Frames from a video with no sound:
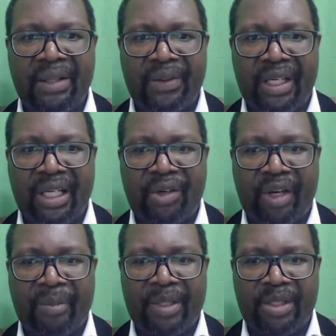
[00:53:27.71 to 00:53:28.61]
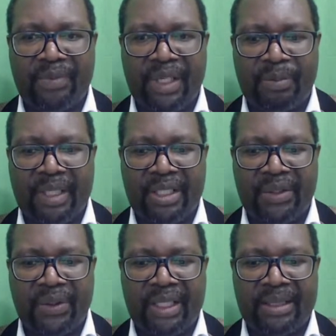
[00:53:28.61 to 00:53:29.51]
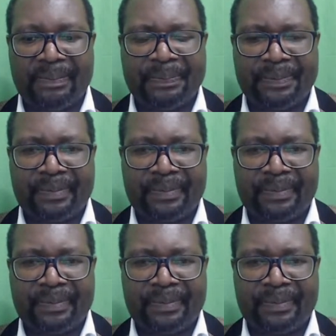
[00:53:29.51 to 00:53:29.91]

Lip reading: the requirements of that particular